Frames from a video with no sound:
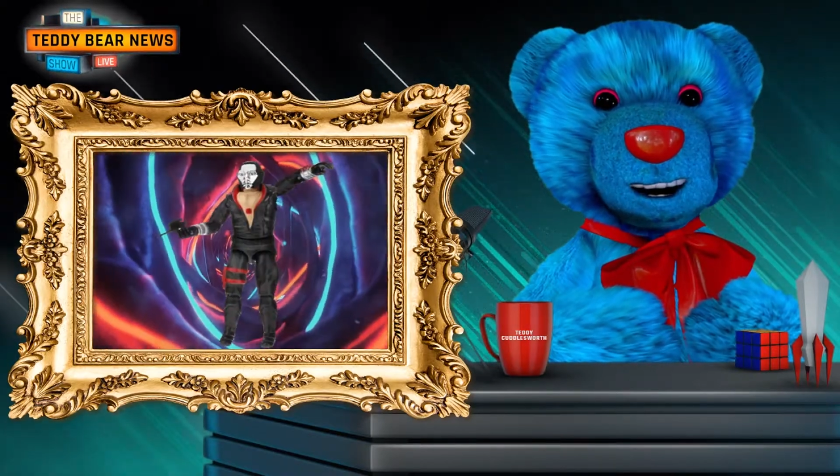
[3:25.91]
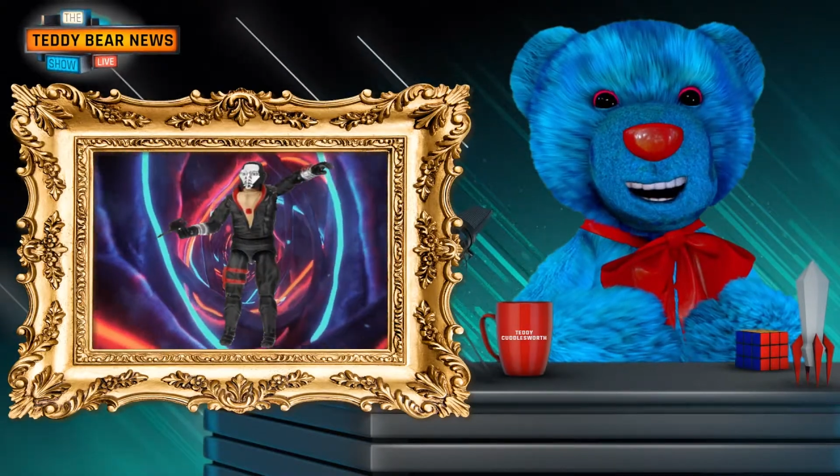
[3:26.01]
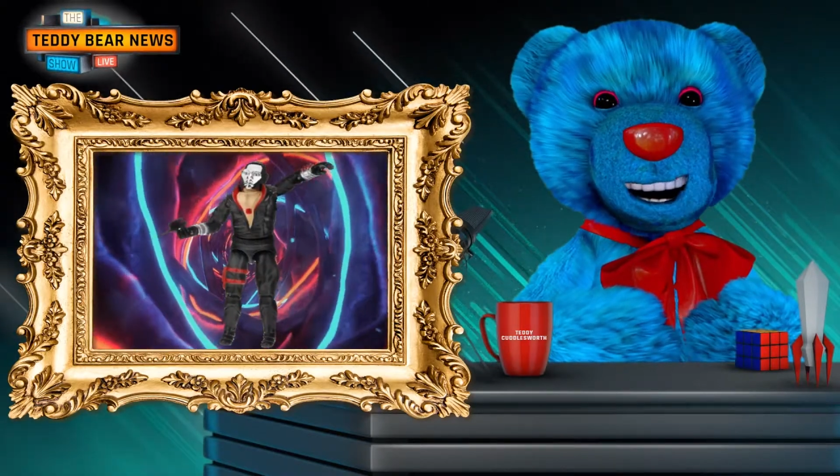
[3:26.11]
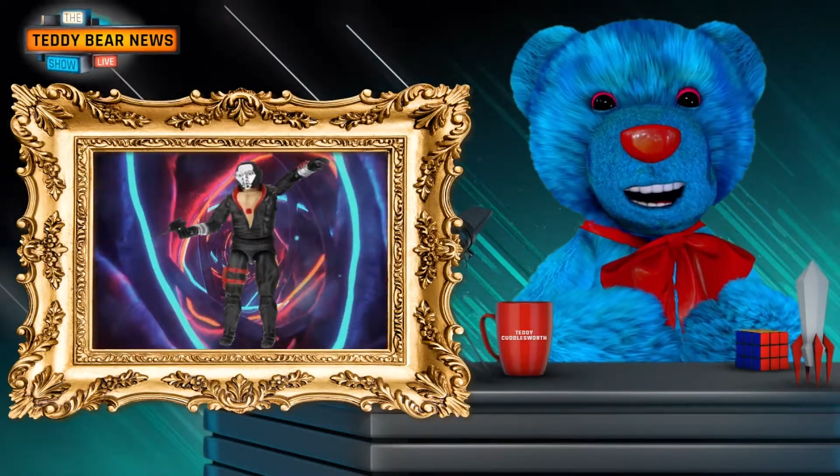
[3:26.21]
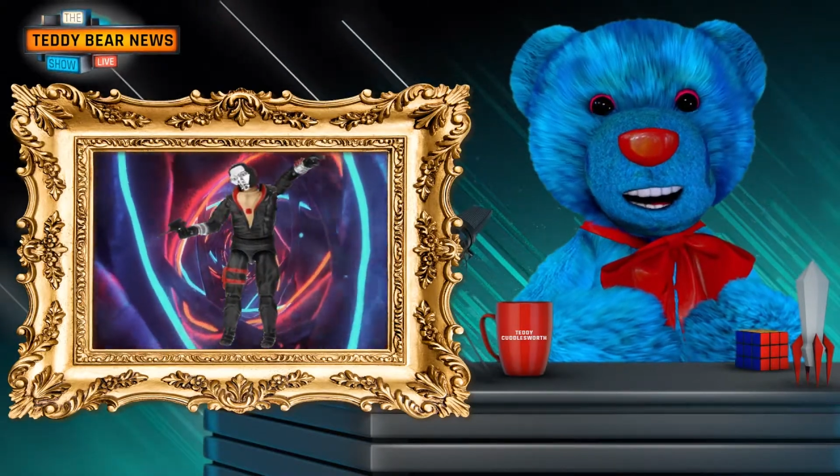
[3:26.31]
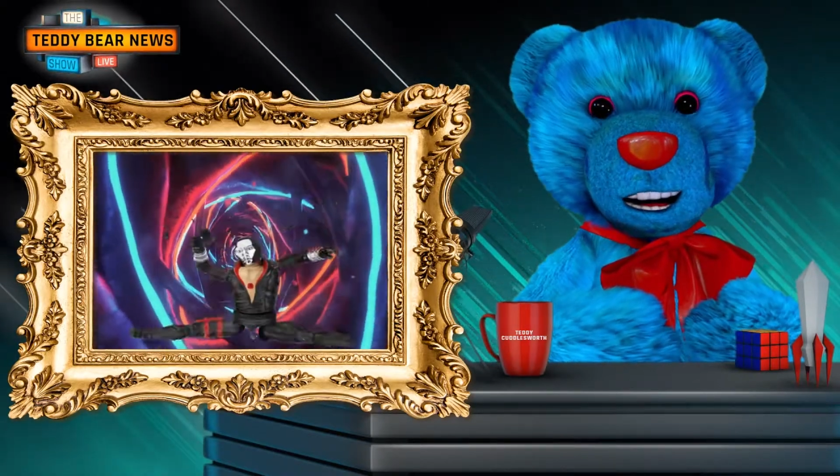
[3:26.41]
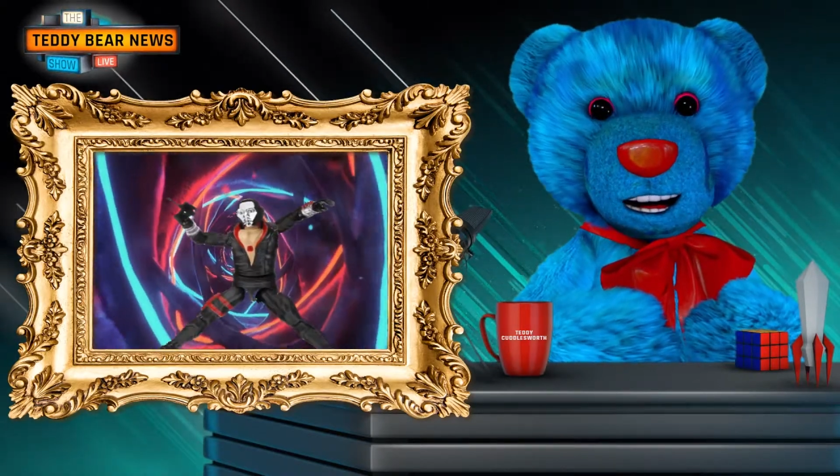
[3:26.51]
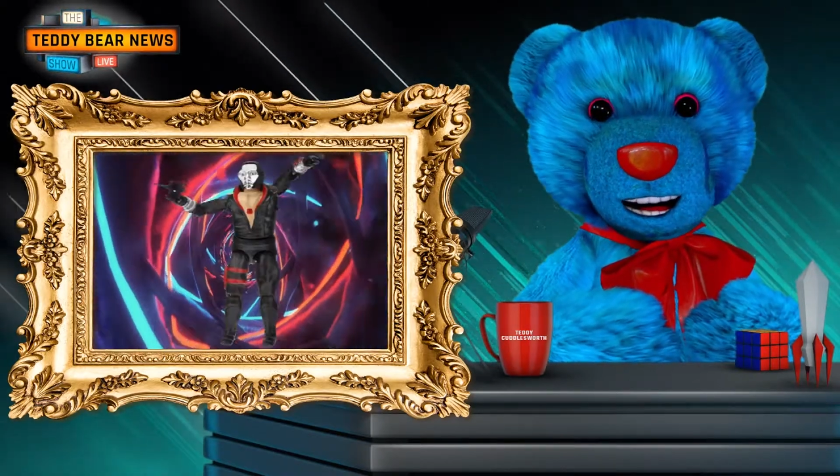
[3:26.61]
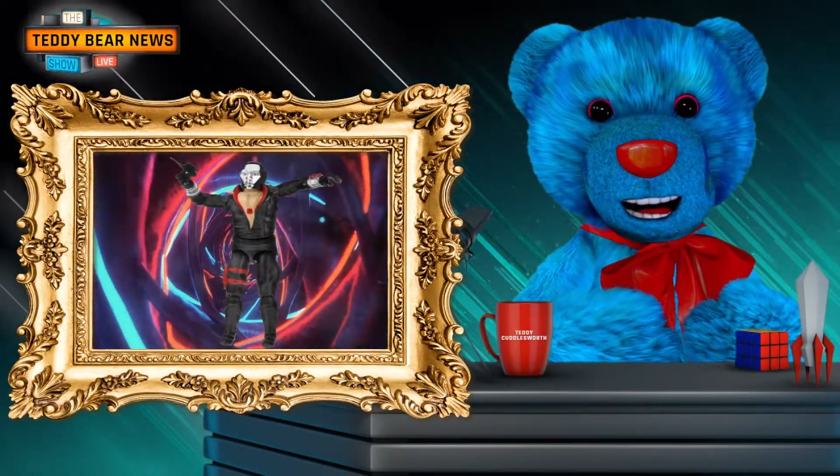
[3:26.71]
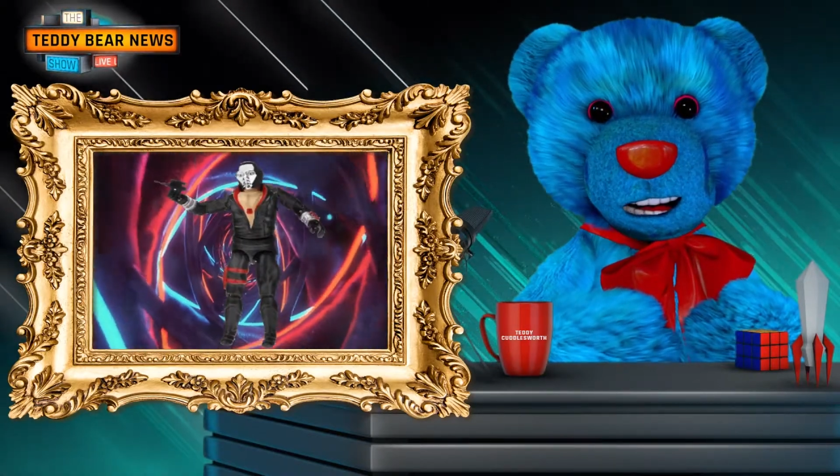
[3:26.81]
GI Joe
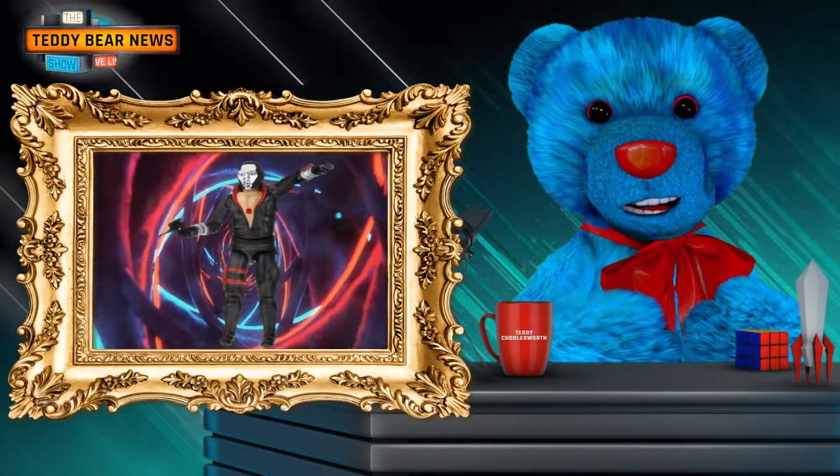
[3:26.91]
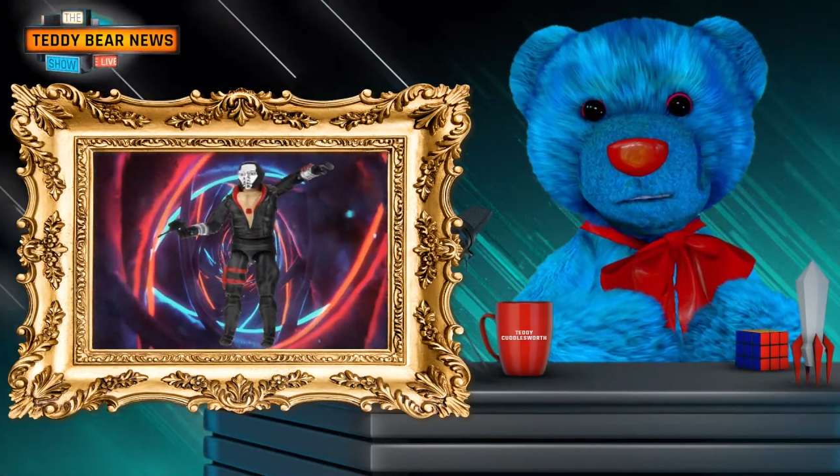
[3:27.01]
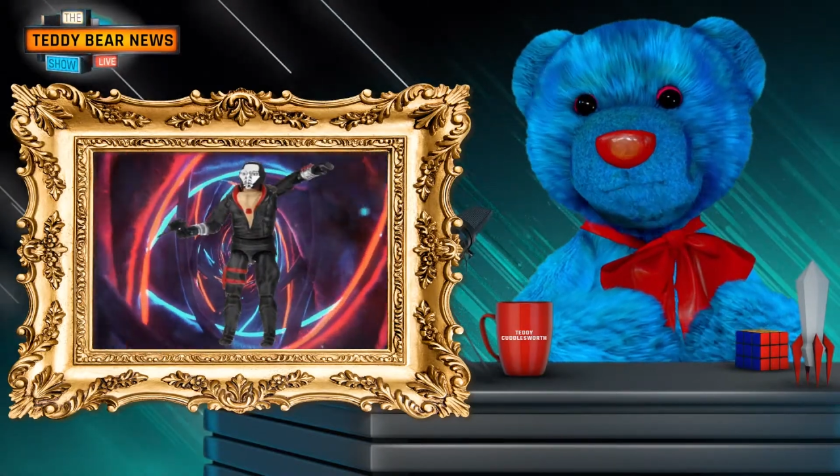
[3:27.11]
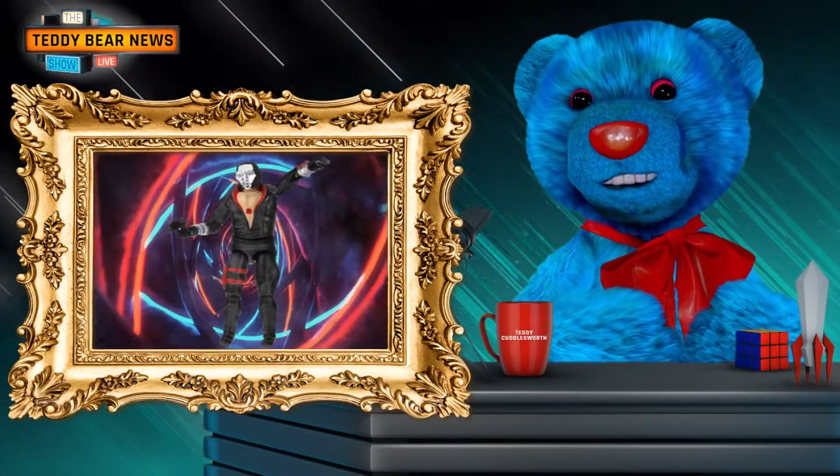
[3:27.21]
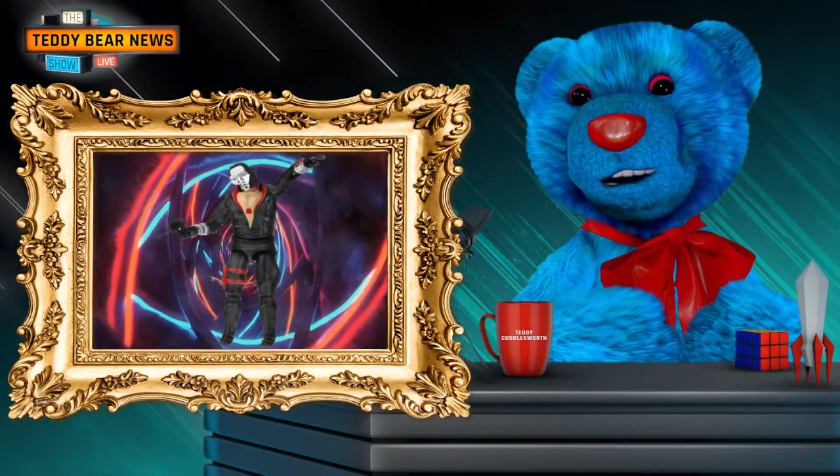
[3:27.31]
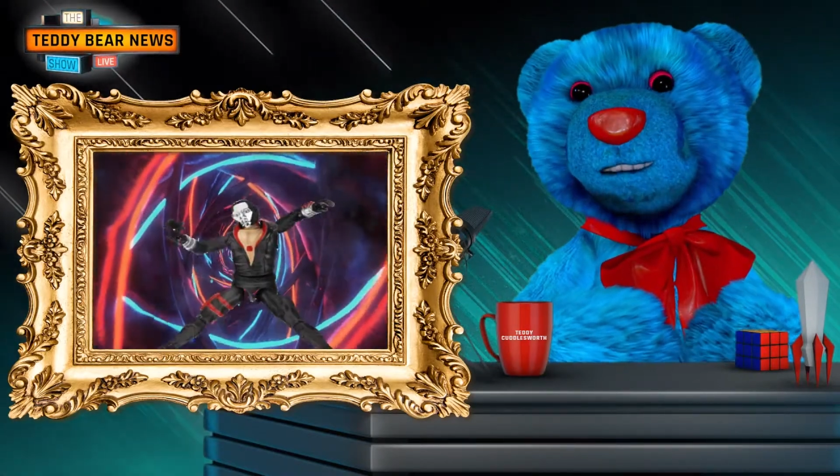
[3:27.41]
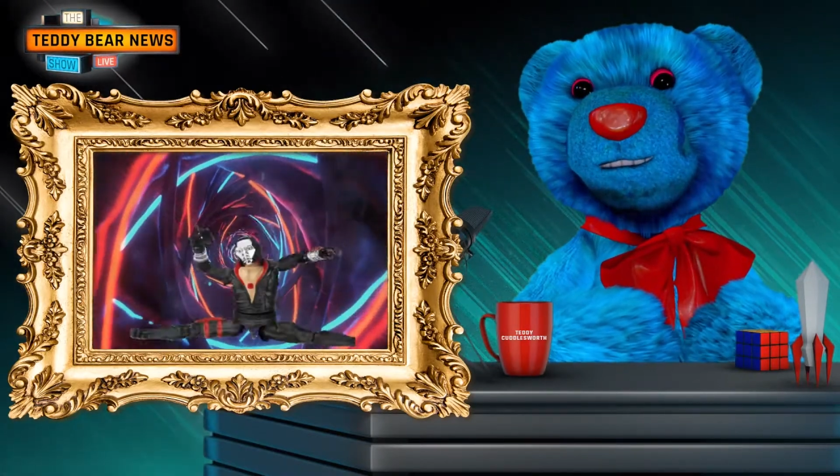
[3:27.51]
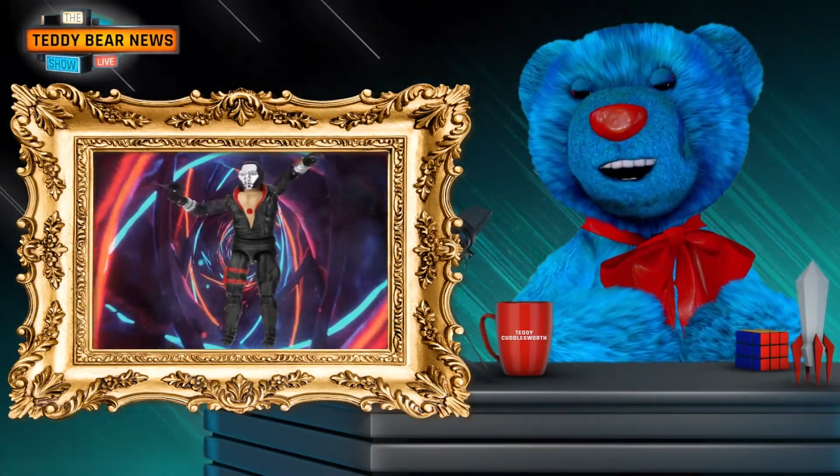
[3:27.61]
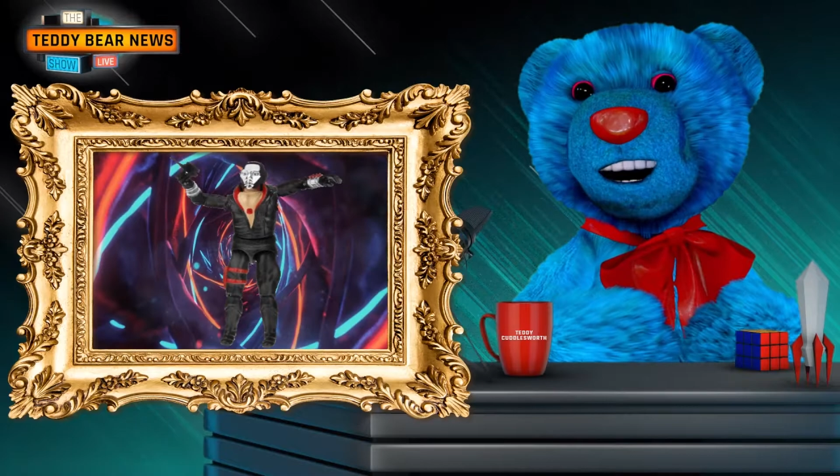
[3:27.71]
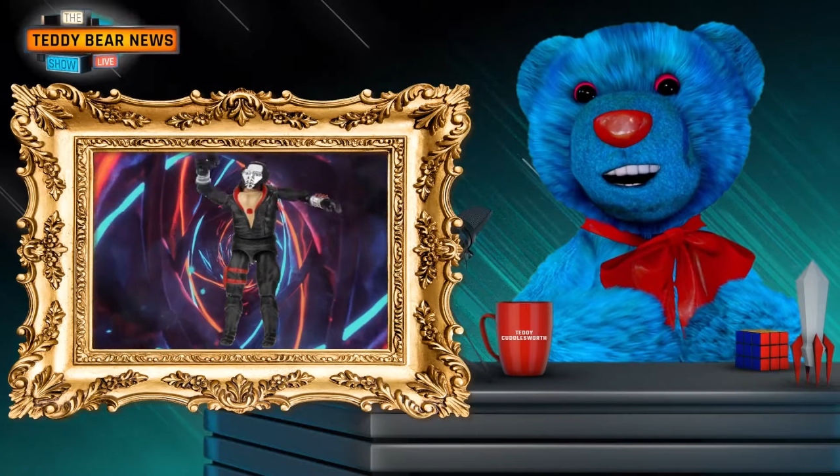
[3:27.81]
can take on a couple
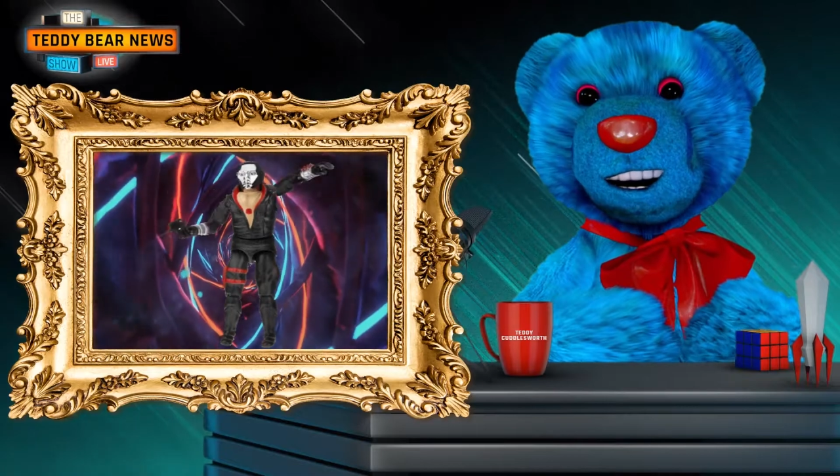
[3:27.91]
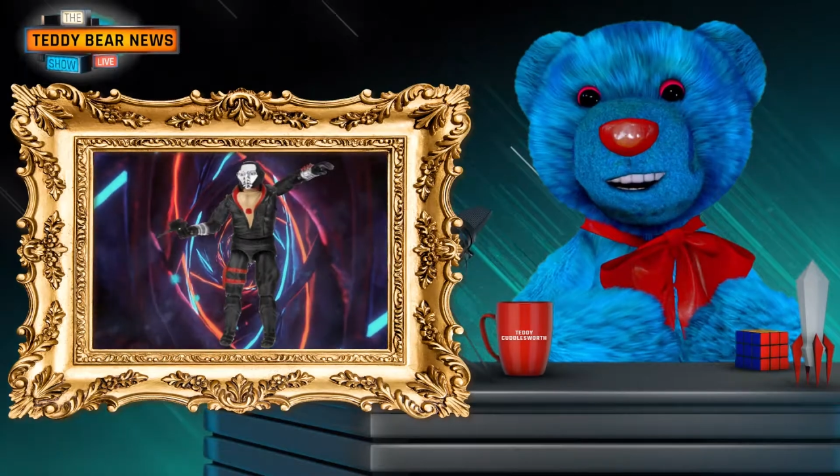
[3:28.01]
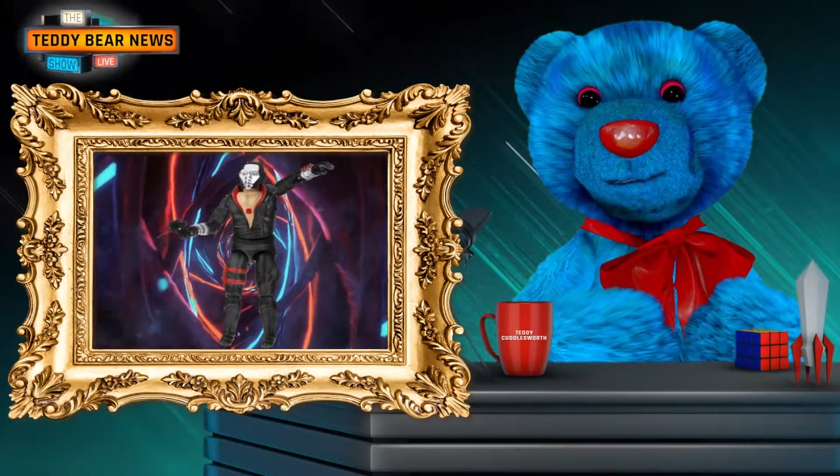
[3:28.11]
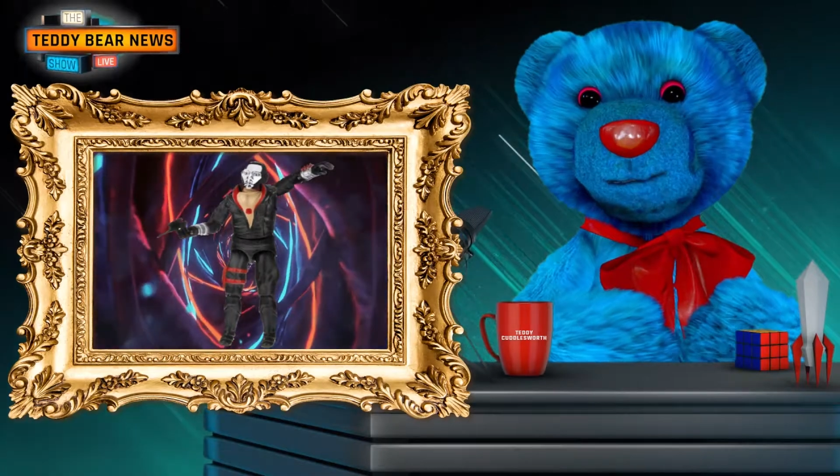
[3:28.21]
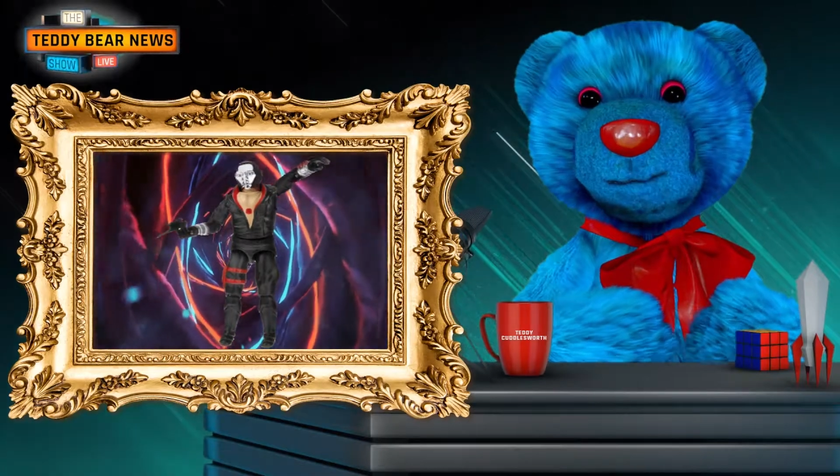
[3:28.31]
reindeers.